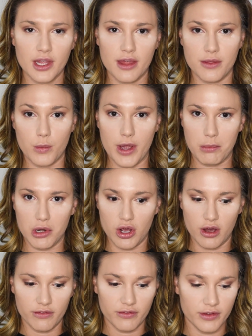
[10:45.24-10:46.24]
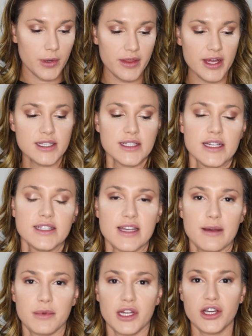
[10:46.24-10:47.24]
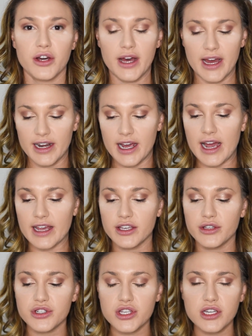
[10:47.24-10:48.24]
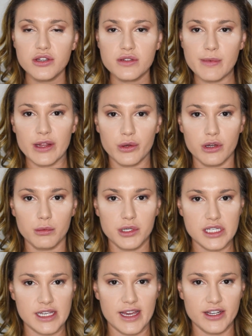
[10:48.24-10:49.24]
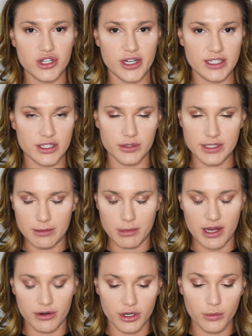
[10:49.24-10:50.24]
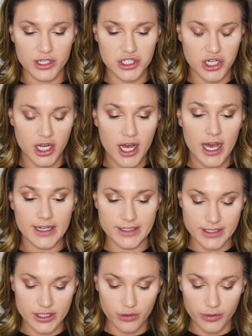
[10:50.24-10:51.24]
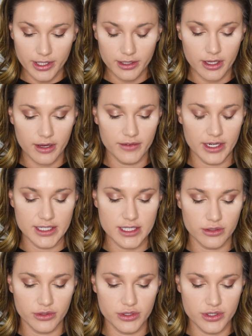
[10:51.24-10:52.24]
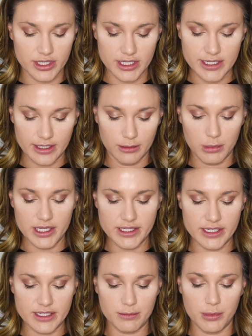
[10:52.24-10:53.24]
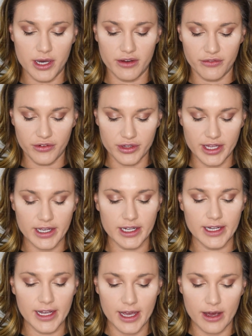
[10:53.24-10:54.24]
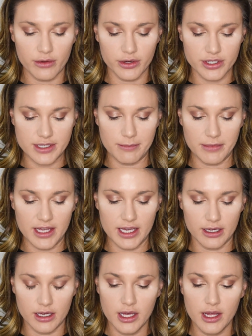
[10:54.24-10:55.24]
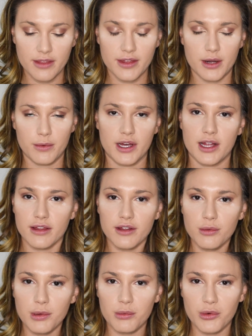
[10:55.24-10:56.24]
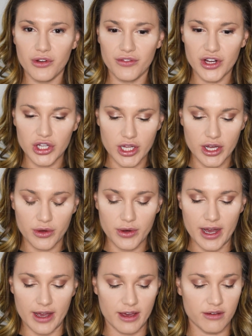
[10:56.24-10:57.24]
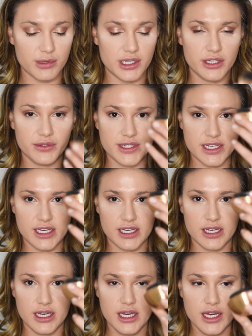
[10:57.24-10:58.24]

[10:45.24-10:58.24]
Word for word: and then wipe it off. While that sits, I'm gonna go ahead. I usually use my Laura Mercier translucent powder, which I still really love and I still use on a daily basis, but for like a night out or something that I want a little bit more of a glow, I have been using